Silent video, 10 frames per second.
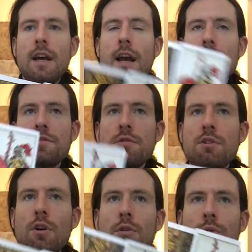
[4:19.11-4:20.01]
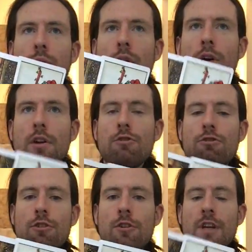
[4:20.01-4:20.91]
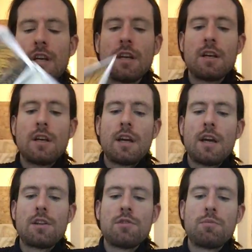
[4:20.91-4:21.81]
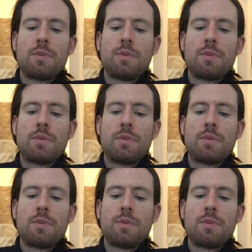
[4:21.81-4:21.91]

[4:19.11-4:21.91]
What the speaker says: as you go on a journey and